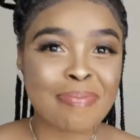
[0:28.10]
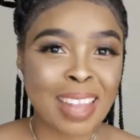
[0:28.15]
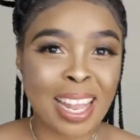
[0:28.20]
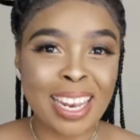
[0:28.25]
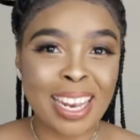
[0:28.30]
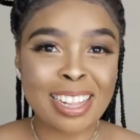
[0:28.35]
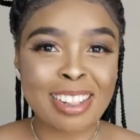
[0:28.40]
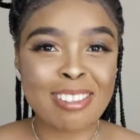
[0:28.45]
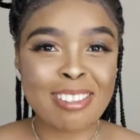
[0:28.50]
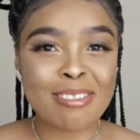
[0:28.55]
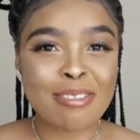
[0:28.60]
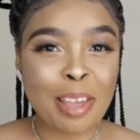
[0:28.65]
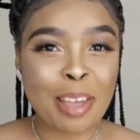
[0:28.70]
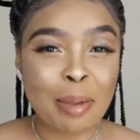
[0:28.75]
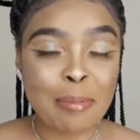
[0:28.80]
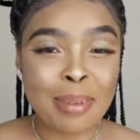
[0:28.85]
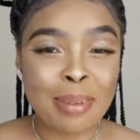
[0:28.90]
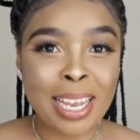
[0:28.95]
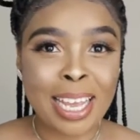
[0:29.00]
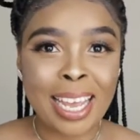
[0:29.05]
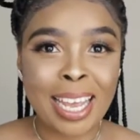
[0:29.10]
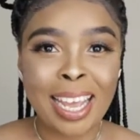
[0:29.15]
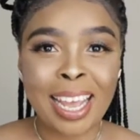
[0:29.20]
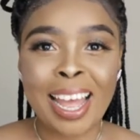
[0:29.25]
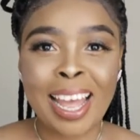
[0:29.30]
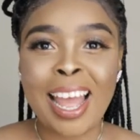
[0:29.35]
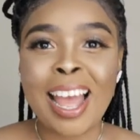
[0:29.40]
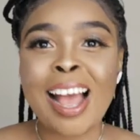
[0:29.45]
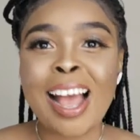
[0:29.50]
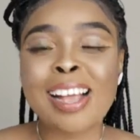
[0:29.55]
little family.
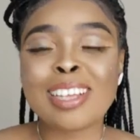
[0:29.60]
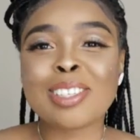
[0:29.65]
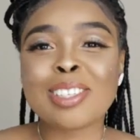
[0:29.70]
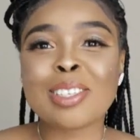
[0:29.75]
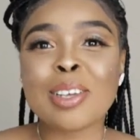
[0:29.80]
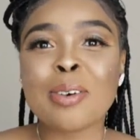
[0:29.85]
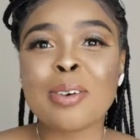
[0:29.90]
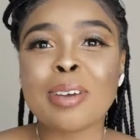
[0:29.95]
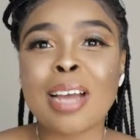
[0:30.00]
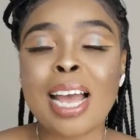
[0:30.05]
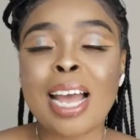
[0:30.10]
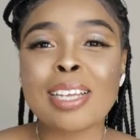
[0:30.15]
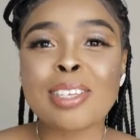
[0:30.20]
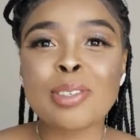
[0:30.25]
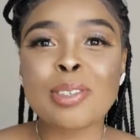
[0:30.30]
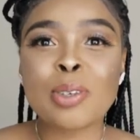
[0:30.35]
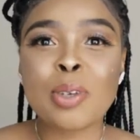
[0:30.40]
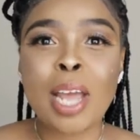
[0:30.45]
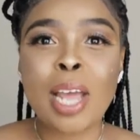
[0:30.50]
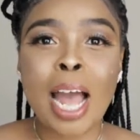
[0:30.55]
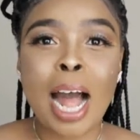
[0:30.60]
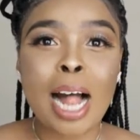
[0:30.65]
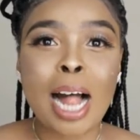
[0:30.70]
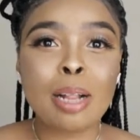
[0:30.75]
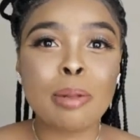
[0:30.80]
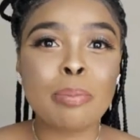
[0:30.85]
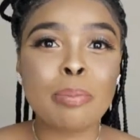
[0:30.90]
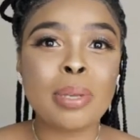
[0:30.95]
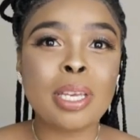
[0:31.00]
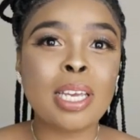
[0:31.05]
So guys, today
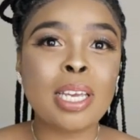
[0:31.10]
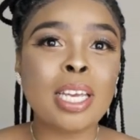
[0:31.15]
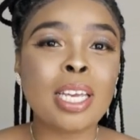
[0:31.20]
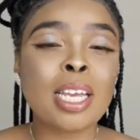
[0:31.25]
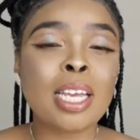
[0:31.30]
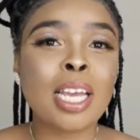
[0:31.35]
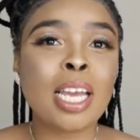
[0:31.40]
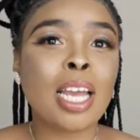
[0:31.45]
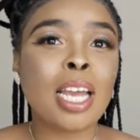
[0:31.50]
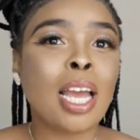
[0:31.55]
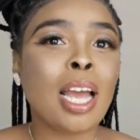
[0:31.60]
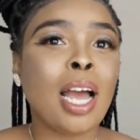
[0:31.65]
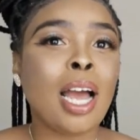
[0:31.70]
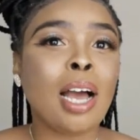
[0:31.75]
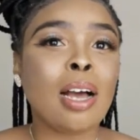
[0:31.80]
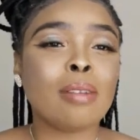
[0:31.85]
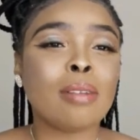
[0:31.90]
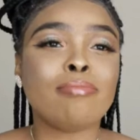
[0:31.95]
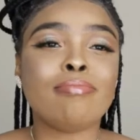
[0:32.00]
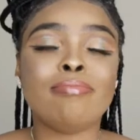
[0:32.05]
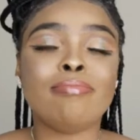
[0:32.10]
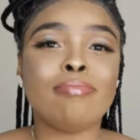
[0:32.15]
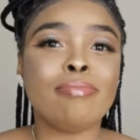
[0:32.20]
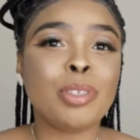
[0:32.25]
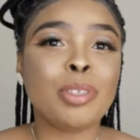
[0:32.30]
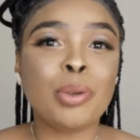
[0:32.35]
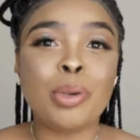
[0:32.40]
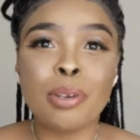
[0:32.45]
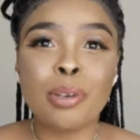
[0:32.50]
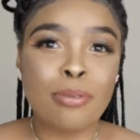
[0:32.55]
I'll be
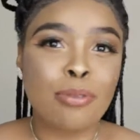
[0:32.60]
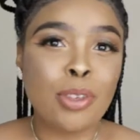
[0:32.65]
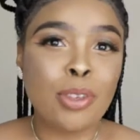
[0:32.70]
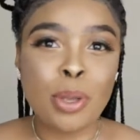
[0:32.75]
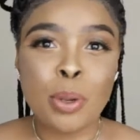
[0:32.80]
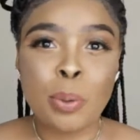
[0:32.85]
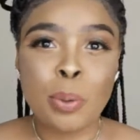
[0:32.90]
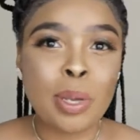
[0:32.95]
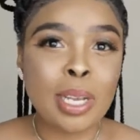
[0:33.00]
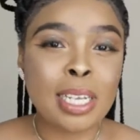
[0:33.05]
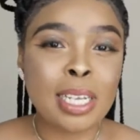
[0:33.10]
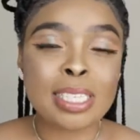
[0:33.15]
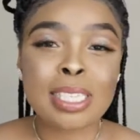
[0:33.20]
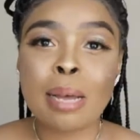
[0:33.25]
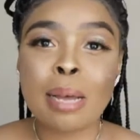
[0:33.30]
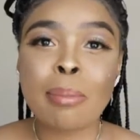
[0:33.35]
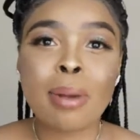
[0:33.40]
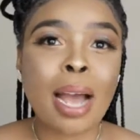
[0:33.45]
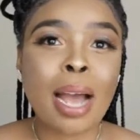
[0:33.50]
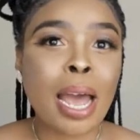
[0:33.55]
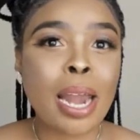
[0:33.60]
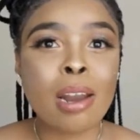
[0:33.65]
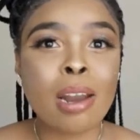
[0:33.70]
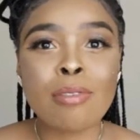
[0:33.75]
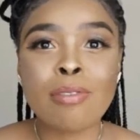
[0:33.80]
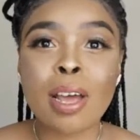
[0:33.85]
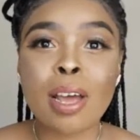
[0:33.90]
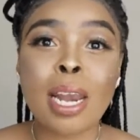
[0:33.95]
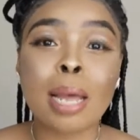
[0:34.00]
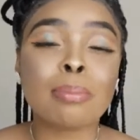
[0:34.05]
reviewing some kind
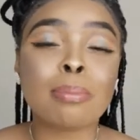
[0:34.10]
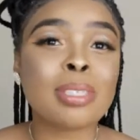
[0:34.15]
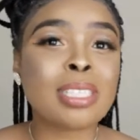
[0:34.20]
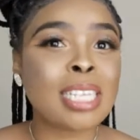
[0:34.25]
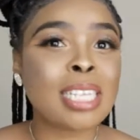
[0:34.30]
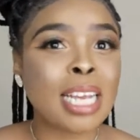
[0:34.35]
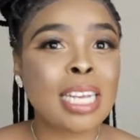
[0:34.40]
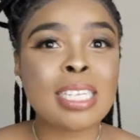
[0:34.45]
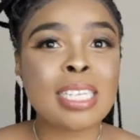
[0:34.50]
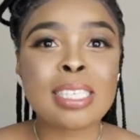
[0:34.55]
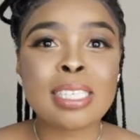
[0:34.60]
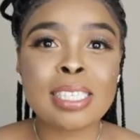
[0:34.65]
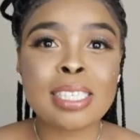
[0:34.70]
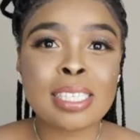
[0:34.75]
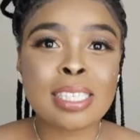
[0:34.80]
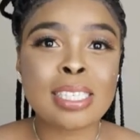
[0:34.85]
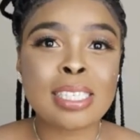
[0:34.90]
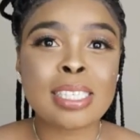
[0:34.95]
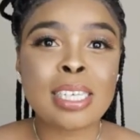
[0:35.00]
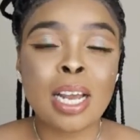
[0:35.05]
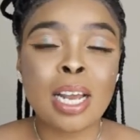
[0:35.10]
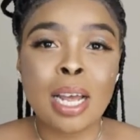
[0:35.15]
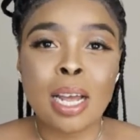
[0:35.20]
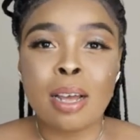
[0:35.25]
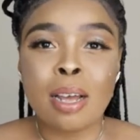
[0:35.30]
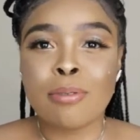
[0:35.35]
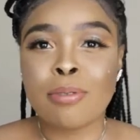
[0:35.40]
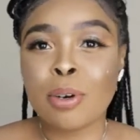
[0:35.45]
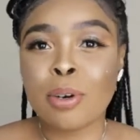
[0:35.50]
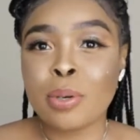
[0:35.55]
of an updated
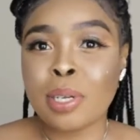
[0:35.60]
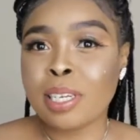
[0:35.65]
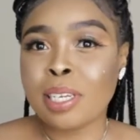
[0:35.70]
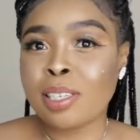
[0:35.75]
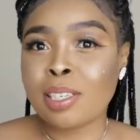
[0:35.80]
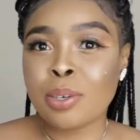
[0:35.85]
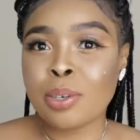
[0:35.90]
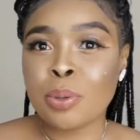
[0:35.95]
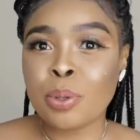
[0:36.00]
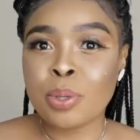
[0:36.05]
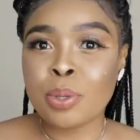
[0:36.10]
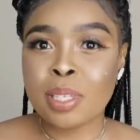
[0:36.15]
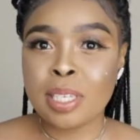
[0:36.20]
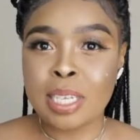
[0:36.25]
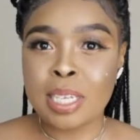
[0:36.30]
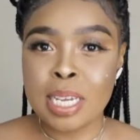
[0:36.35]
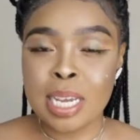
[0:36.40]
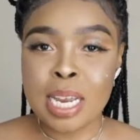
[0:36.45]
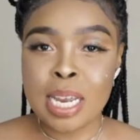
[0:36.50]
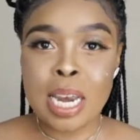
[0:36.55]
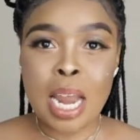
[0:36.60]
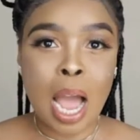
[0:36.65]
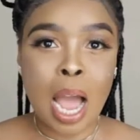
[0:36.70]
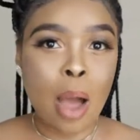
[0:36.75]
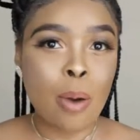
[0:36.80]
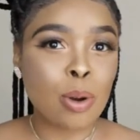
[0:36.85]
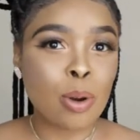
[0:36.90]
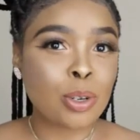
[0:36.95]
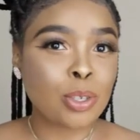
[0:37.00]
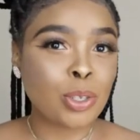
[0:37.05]
foundation routine.
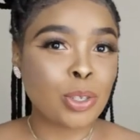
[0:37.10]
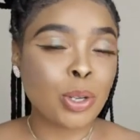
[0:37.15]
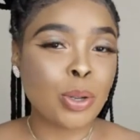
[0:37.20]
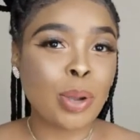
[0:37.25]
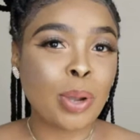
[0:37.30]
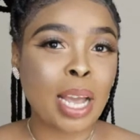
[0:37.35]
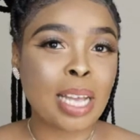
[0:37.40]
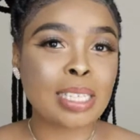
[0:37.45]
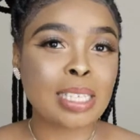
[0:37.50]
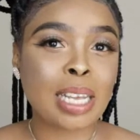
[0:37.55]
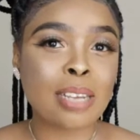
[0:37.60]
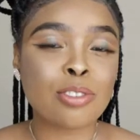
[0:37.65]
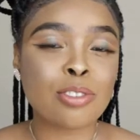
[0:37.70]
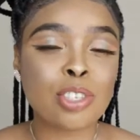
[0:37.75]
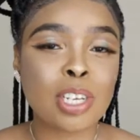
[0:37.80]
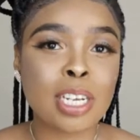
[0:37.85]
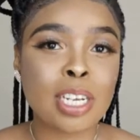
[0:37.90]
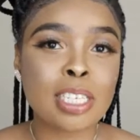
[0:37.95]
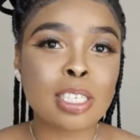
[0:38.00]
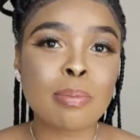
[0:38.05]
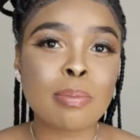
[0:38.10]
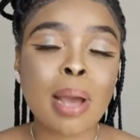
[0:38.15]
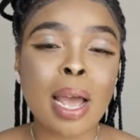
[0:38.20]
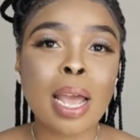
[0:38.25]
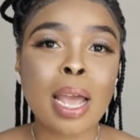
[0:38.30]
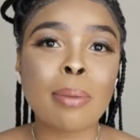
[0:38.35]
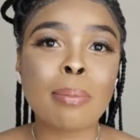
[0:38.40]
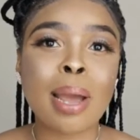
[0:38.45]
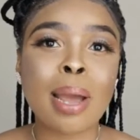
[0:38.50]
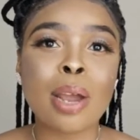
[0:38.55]
I want to show you guys I've changed
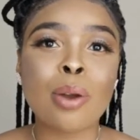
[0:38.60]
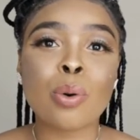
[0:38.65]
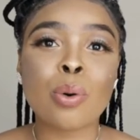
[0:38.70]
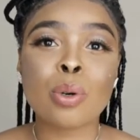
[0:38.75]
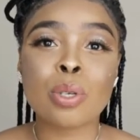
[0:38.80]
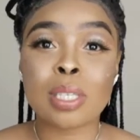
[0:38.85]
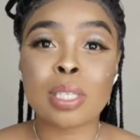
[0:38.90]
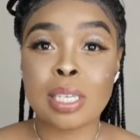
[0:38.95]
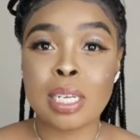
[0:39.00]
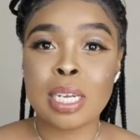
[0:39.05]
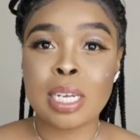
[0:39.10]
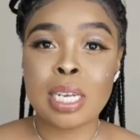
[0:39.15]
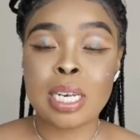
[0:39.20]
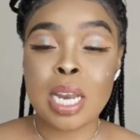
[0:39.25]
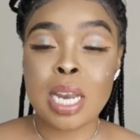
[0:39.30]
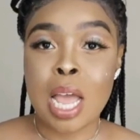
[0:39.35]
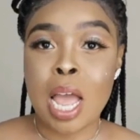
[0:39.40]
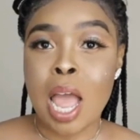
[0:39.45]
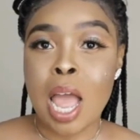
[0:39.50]
my routine.